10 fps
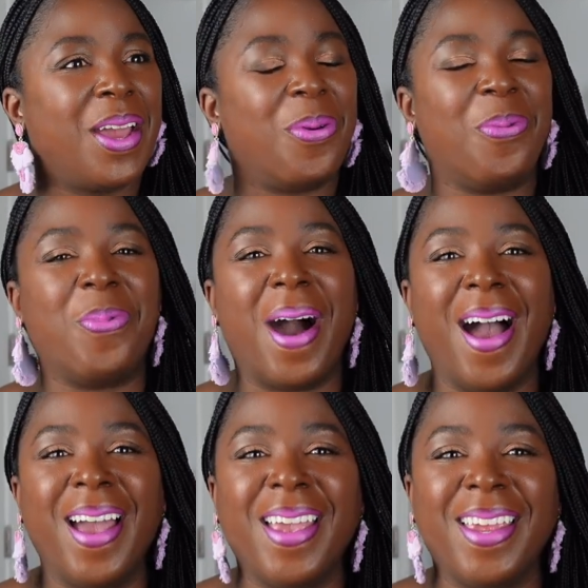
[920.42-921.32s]

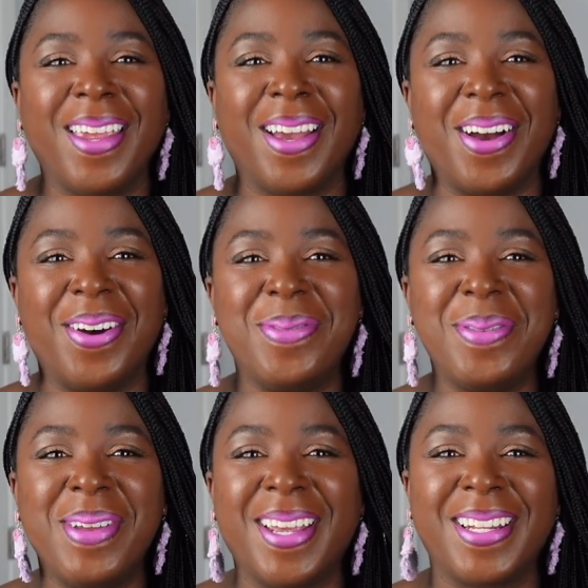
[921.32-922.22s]
why are we
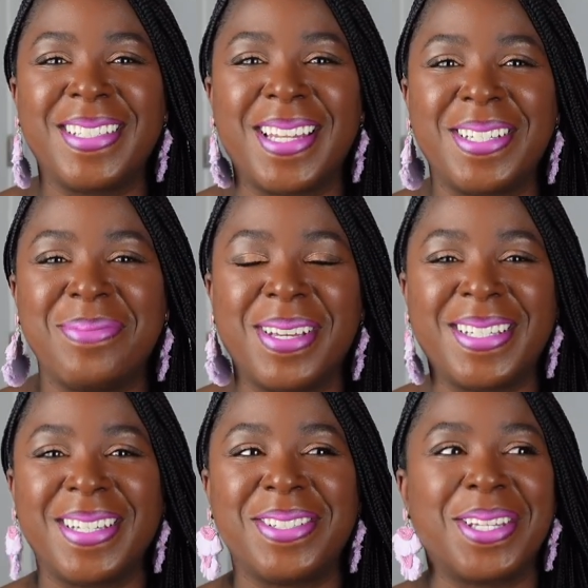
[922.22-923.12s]
making it such a big
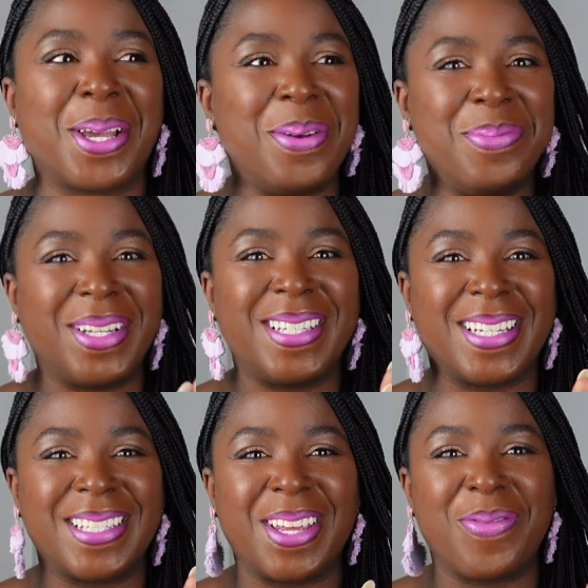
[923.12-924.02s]
deal to commit to
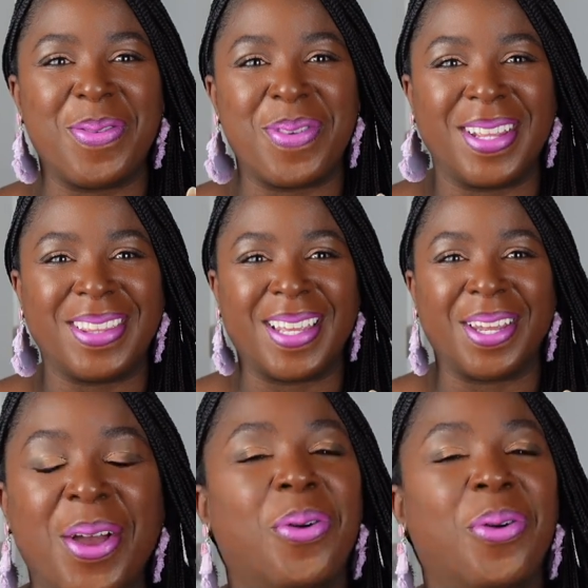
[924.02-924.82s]
this thing for one thing?